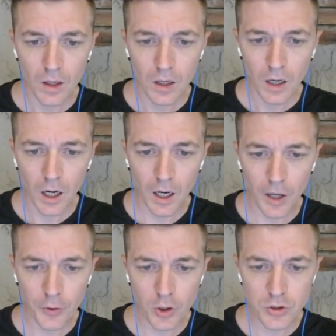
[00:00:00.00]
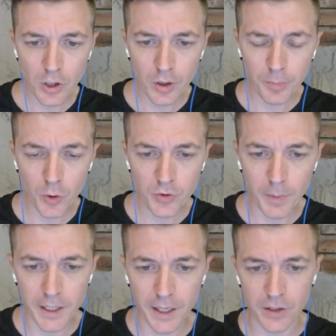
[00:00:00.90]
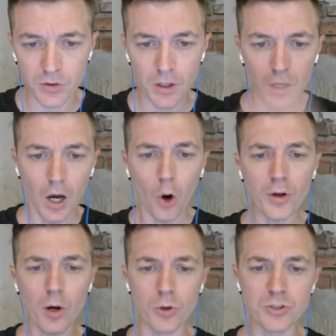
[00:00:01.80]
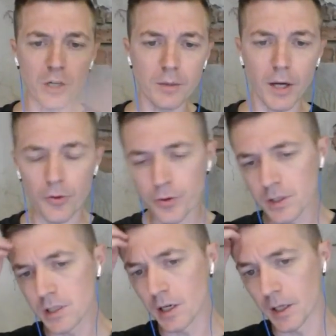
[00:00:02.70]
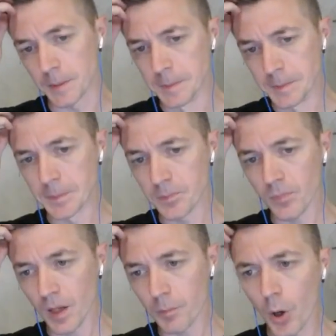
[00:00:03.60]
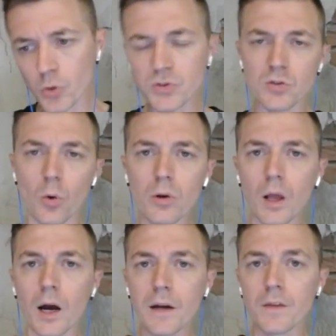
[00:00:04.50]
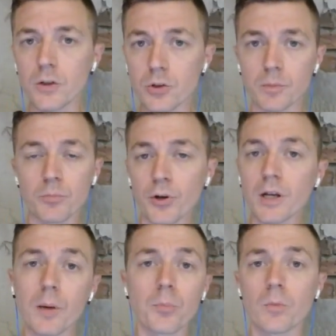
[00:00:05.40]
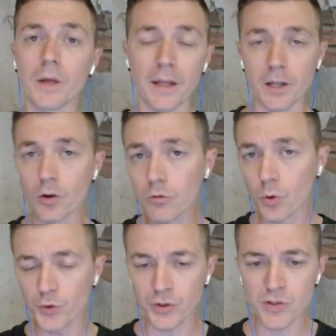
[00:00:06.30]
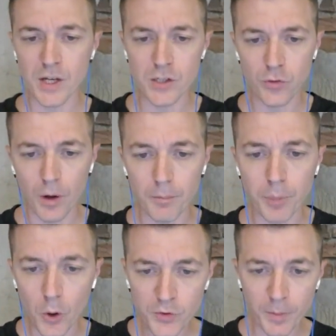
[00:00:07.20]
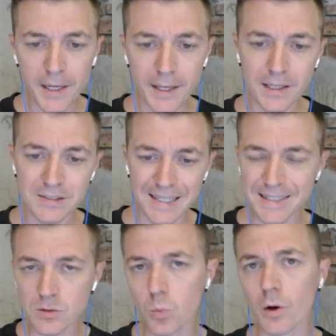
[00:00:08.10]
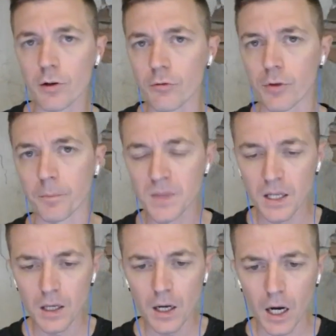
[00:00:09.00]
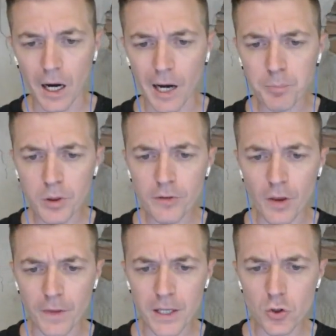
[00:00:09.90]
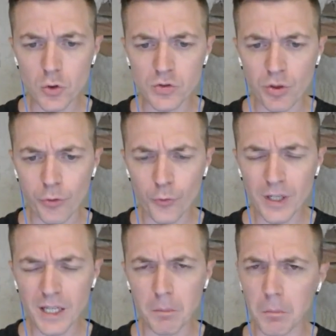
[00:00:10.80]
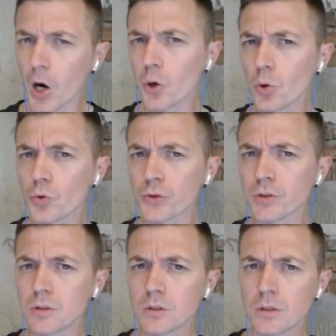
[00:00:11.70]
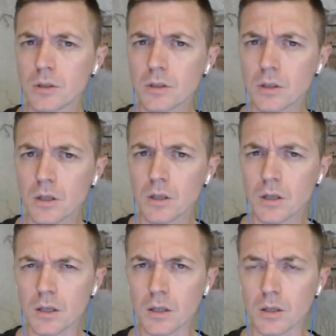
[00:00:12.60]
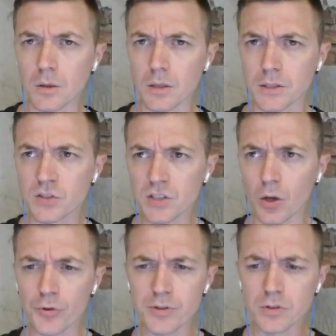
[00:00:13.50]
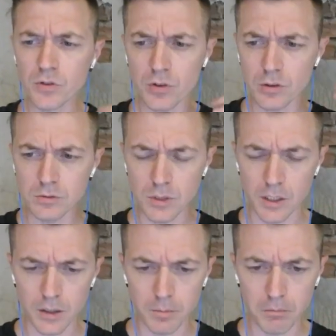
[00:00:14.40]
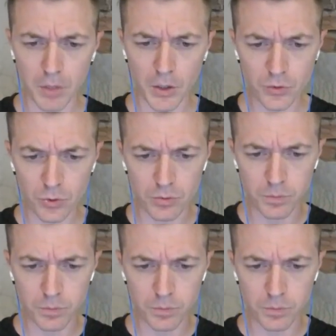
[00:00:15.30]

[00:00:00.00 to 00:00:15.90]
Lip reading: I think you're talking to pose maniacs. Oh yeah, we're talking about the poses online that you can bring up at intervals and sketch from. Pose Maniacs is one of them. I believe that they use 3D modeled like skeletons and muscle